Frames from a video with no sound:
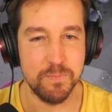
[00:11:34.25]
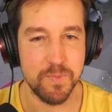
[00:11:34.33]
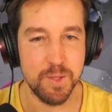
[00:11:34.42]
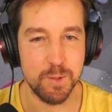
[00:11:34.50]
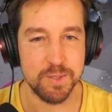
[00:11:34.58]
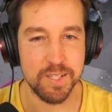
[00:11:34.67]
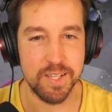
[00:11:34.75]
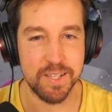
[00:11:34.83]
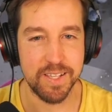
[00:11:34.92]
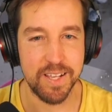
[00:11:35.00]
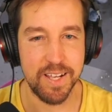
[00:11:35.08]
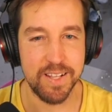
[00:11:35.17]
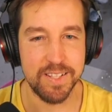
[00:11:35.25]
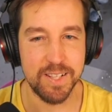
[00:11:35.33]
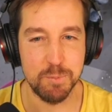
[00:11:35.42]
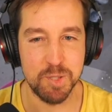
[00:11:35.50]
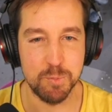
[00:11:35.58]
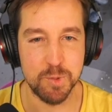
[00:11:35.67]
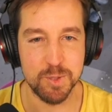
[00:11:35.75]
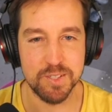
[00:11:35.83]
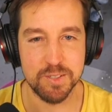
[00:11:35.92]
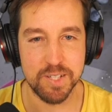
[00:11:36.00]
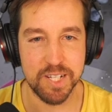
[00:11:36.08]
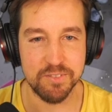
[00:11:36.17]
use a little bit more
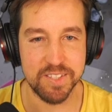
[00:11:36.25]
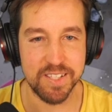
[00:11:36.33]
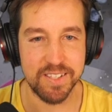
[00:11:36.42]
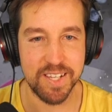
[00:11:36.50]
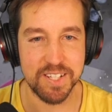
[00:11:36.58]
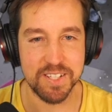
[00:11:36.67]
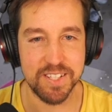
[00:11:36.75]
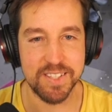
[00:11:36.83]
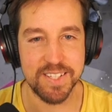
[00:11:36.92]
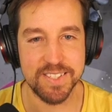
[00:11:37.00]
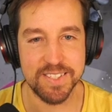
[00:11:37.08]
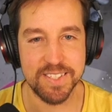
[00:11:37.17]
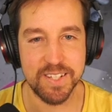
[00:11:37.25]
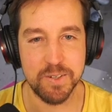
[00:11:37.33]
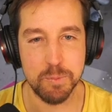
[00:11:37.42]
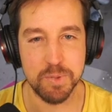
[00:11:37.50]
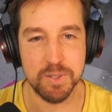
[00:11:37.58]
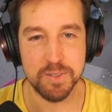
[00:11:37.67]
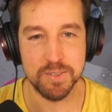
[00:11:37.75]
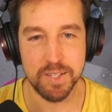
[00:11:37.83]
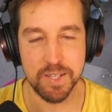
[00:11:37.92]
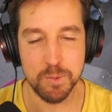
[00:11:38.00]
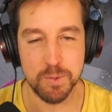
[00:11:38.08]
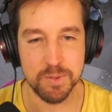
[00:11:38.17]
strength than actually necessary because
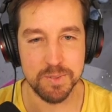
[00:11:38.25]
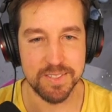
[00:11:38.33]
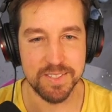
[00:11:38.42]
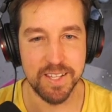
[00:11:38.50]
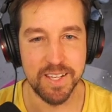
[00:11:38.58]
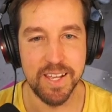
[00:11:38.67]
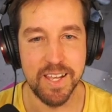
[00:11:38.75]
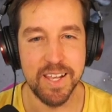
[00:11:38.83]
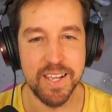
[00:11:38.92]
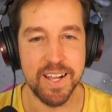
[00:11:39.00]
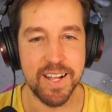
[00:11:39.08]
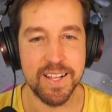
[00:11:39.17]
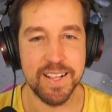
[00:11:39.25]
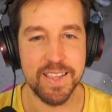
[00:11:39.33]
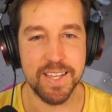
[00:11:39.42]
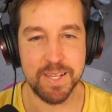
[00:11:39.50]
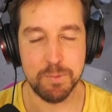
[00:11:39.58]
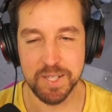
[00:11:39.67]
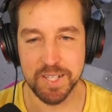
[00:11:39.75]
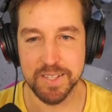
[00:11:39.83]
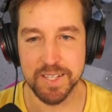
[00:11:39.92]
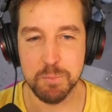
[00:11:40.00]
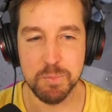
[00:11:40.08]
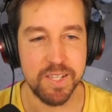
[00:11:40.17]
I was climbing
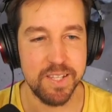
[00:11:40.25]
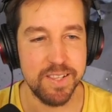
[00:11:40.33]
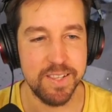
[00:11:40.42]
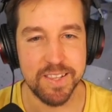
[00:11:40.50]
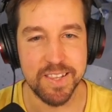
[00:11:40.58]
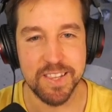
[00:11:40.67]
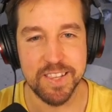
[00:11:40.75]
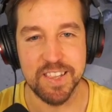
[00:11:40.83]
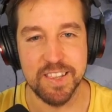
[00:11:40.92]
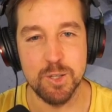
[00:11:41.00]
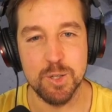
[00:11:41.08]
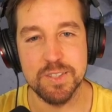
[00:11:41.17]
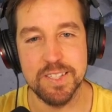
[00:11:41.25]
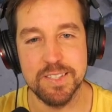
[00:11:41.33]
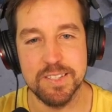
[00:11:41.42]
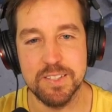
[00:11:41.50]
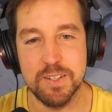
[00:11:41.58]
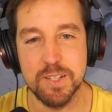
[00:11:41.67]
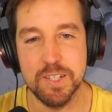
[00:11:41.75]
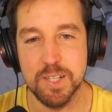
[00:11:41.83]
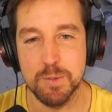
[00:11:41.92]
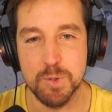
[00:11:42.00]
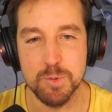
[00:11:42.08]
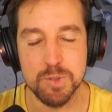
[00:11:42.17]
them in not necessarily the
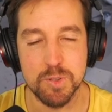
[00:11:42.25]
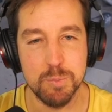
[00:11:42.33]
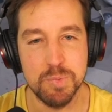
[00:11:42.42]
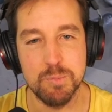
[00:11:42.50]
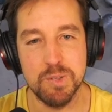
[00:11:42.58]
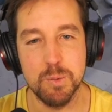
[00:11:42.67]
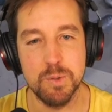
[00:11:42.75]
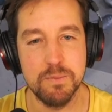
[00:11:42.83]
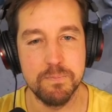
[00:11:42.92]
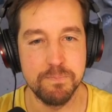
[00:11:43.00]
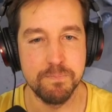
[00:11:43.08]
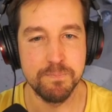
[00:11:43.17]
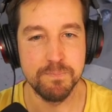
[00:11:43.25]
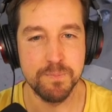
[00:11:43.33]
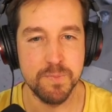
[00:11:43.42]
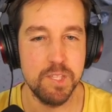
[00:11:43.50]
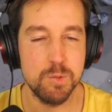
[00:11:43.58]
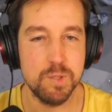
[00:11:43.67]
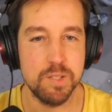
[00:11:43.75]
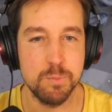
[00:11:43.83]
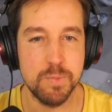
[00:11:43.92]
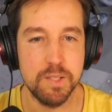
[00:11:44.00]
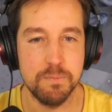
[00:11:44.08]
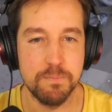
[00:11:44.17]
most optimal way. This one is mine.